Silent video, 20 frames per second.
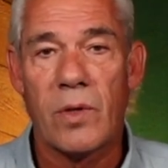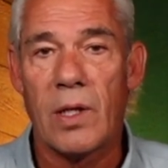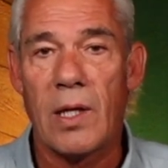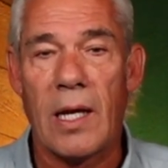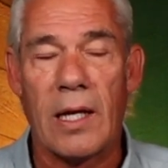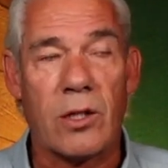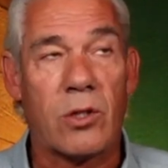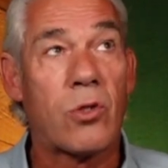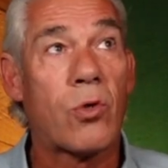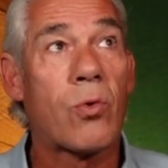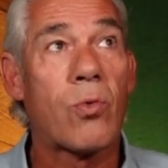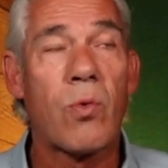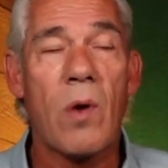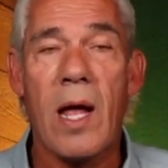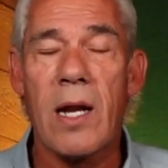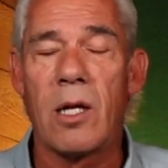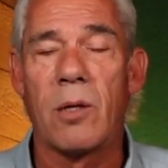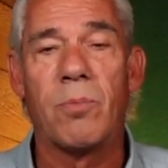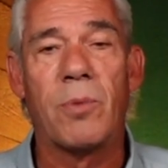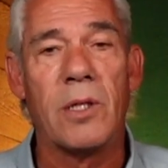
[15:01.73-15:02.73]

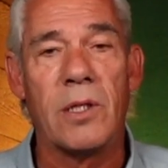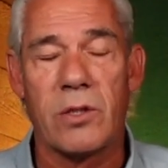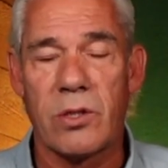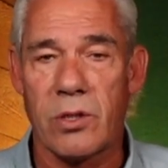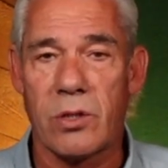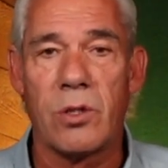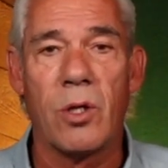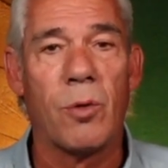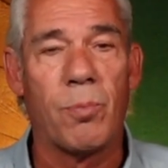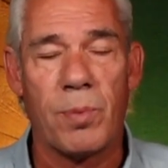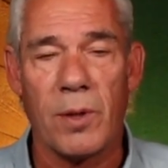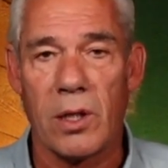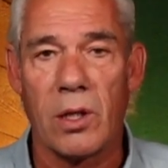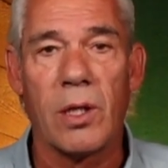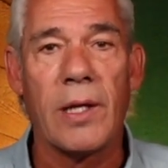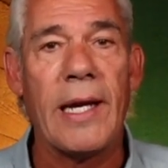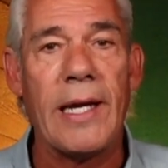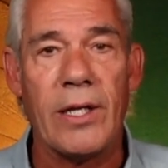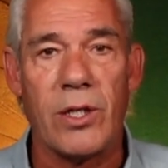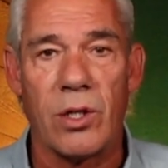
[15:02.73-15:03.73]
incredibly stupid
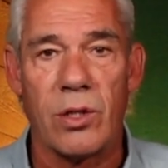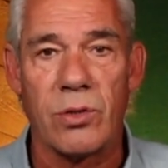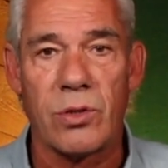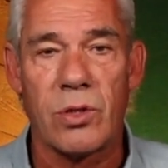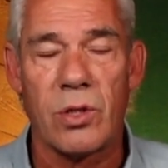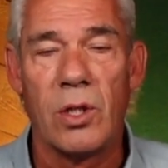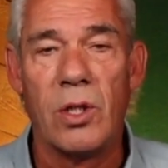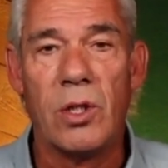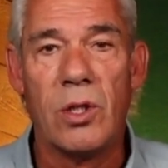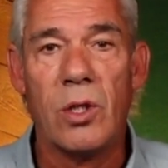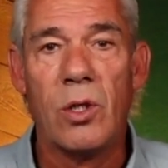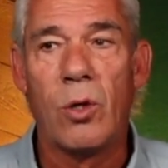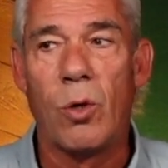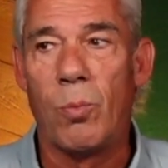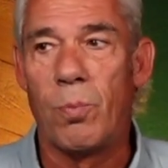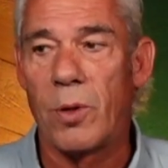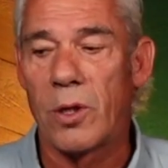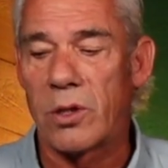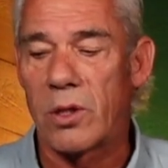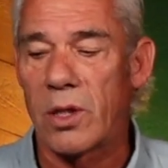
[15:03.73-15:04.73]
leaders who
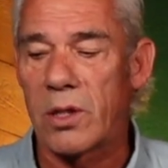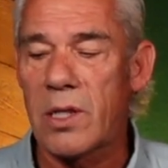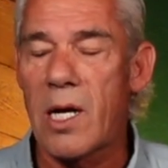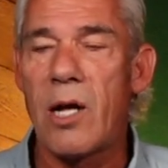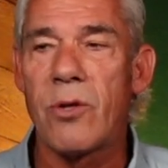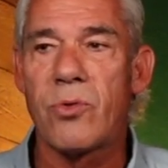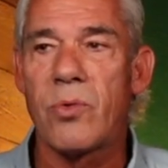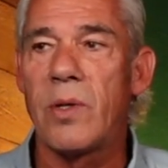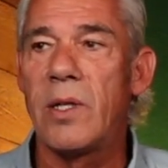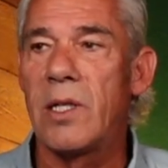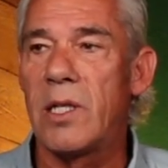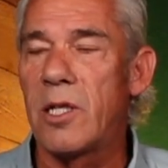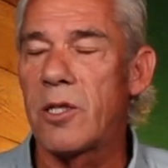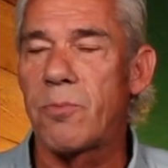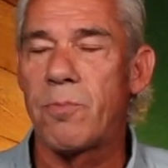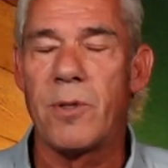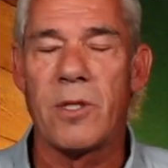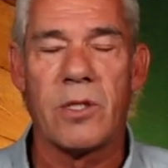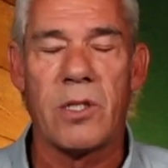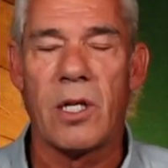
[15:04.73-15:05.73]
put the country in this
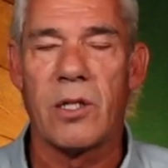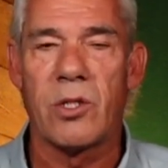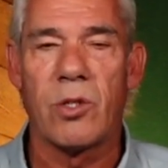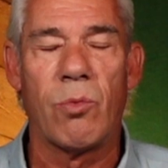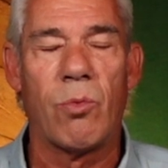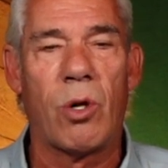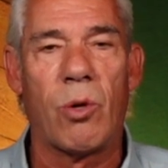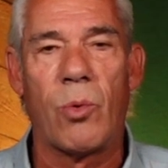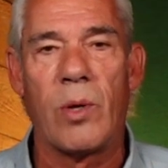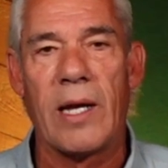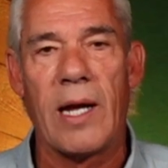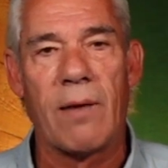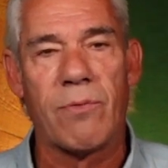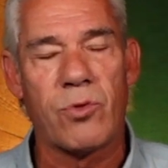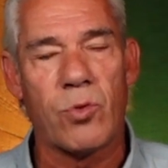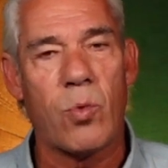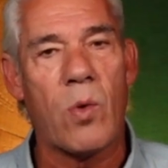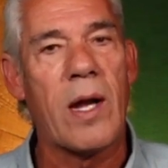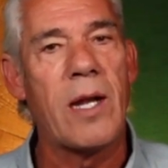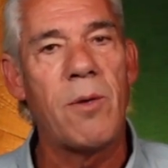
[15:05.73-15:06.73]
position where we have
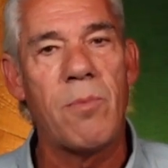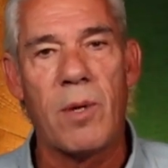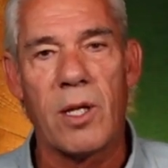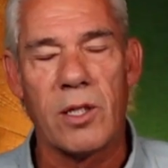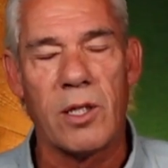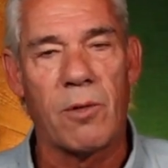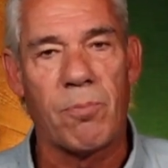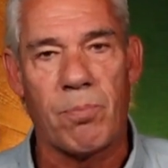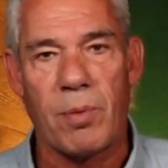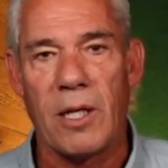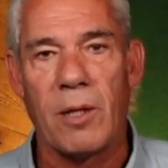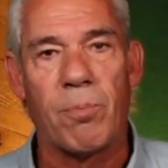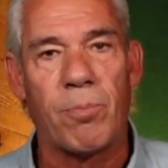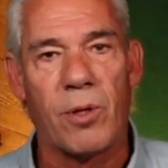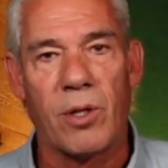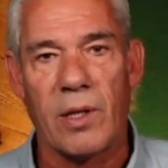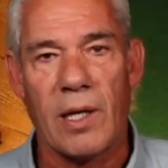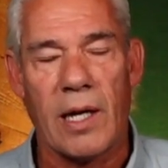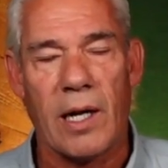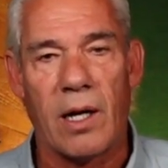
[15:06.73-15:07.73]
20 million
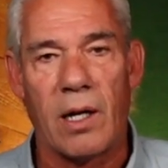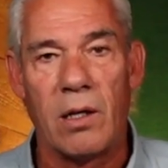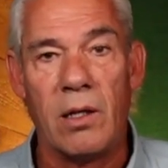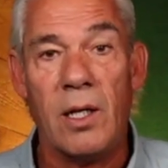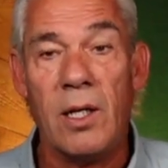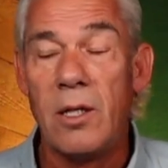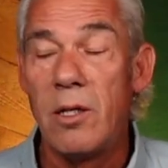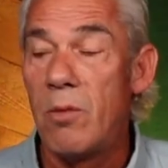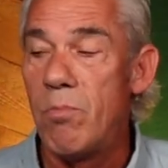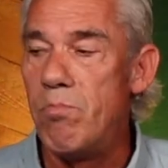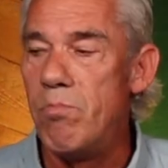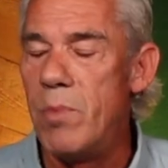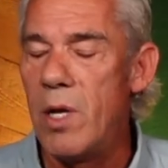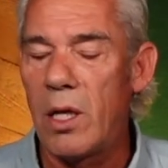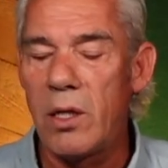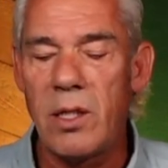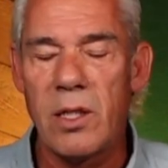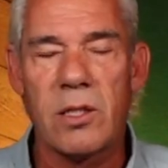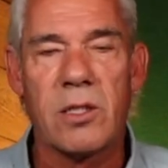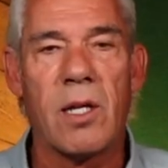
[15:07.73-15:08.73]
people here.
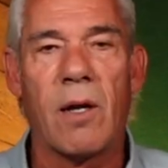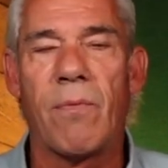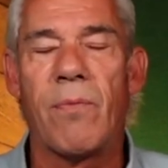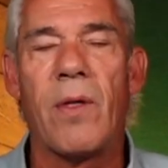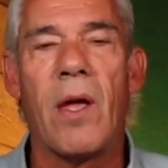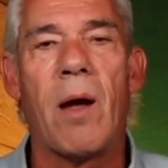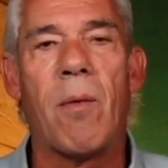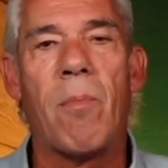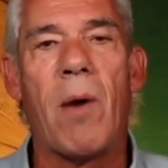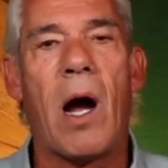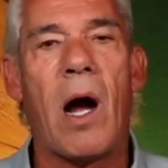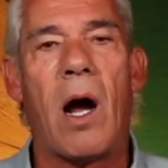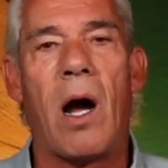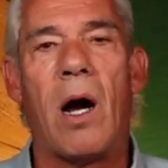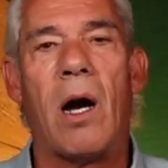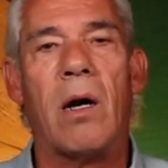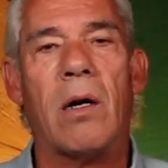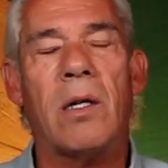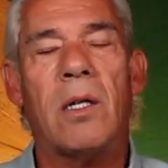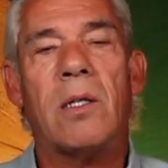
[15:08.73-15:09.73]
Millions of them
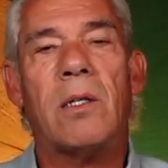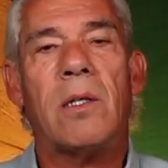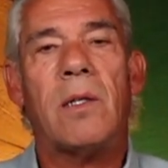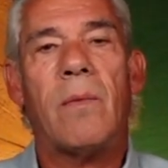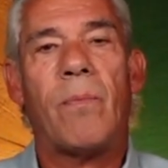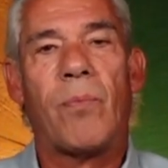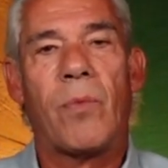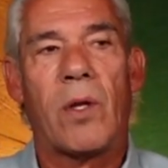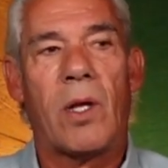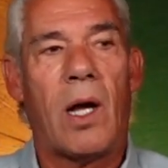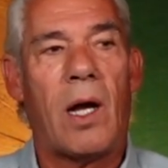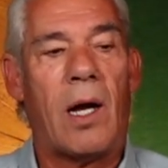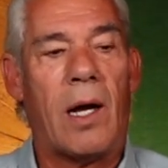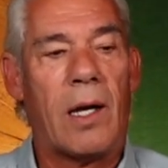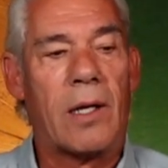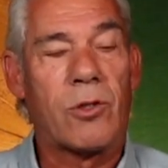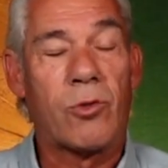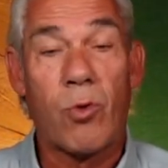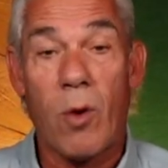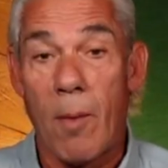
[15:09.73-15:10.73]
are
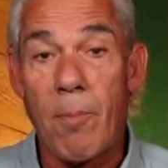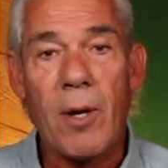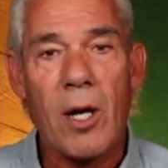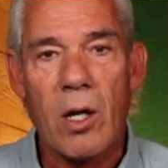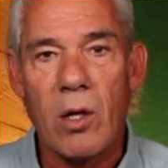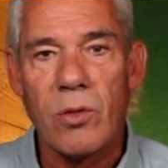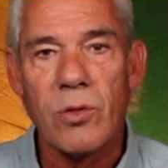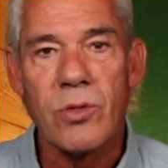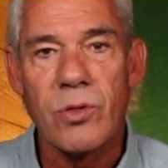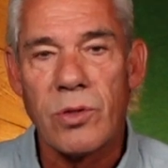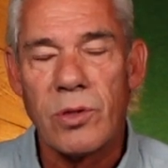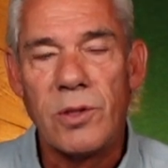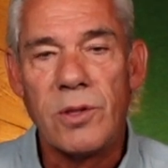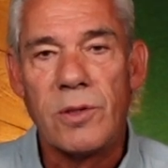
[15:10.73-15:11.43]
criminals,